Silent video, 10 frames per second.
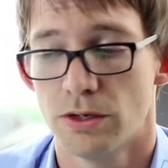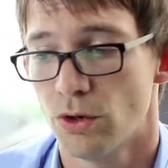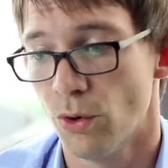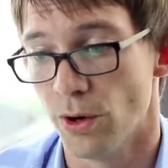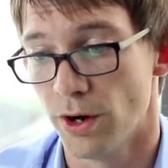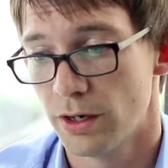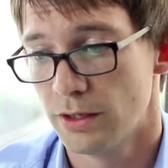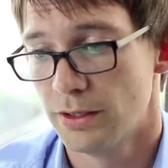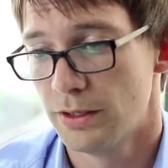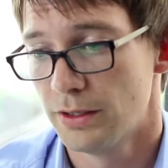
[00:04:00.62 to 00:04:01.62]
Or,
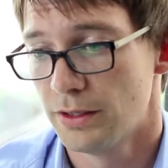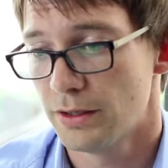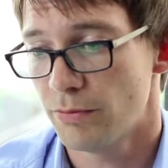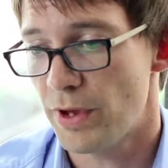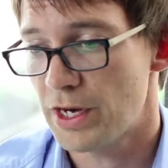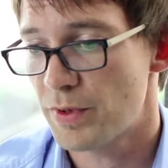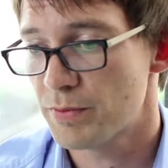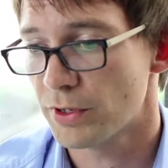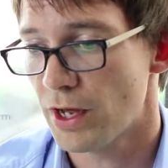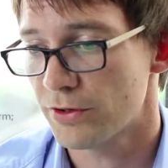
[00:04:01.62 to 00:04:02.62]
many
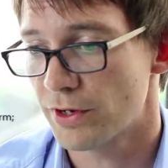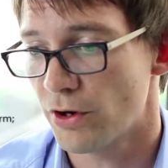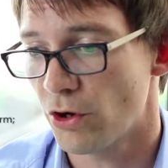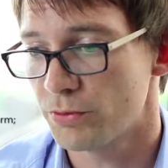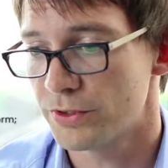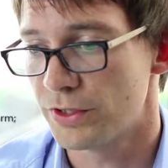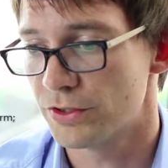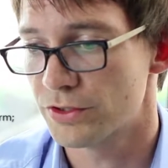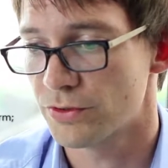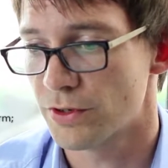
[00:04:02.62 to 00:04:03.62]
people lost their homes in the
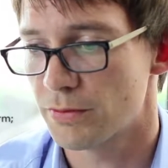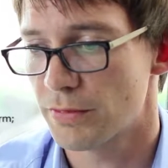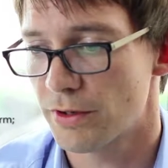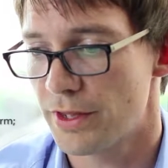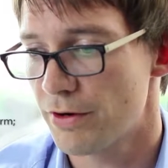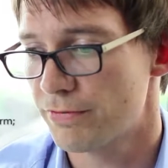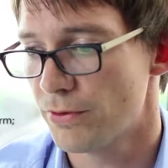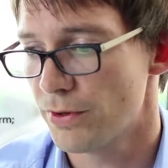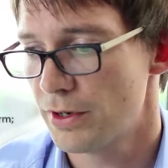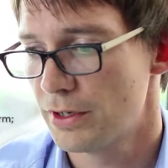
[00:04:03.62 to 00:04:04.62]
storm,
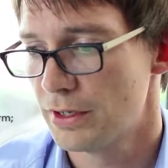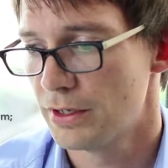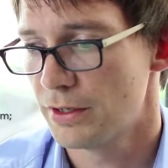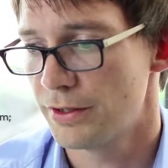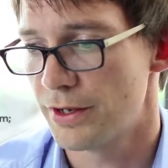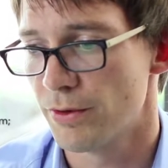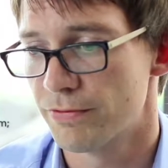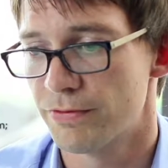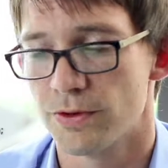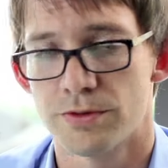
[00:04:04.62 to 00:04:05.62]
therefore, they were
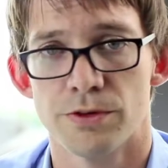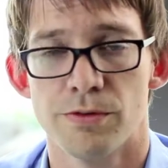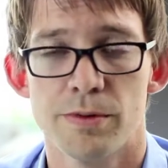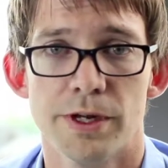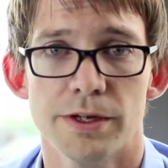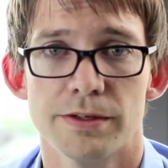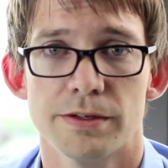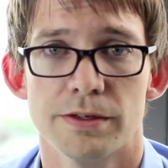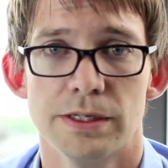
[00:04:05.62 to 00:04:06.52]
forced to rebuild.